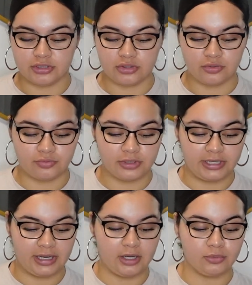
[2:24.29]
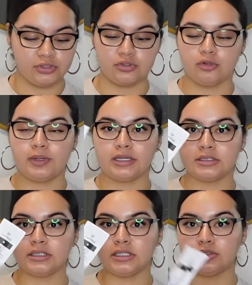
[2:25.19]
So for now, we'll just go back
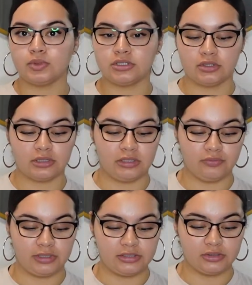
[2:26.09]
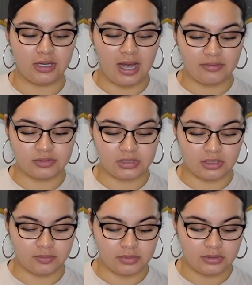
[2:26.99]
to these ones. So thankfully, I still have
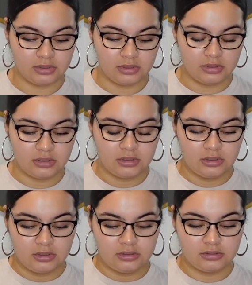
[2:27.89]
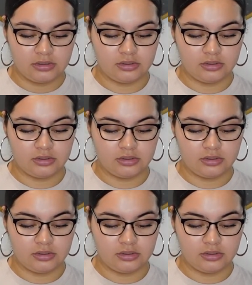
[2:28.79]
some. So